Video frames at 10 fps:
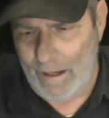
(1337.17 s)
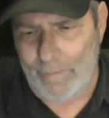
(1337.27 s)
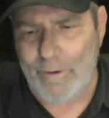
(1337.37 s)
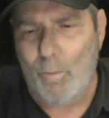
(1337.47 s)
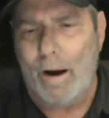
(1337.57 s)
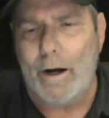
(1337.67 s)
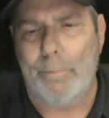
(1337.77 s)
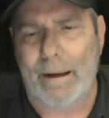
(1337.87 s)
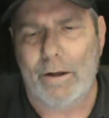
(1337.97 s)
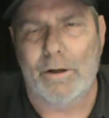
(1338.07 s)
Every wire
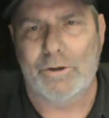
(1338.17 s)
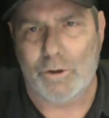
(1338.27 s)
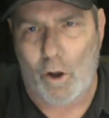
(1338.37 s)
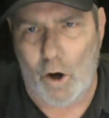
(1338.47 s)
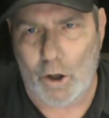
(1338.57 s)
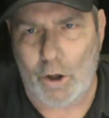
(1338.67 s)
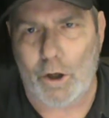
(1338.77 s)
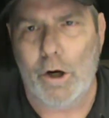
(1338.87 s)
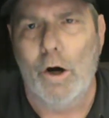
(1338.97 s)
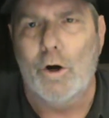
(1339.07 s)
bail is
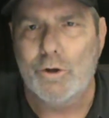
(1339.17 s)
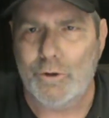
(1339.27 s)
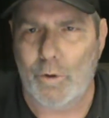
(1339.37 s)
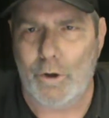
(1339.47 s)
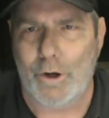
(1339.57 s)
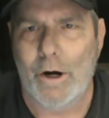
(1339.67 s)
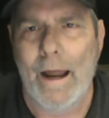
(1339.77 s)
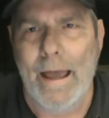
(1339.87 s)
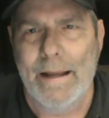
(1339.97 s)
longer or shorter,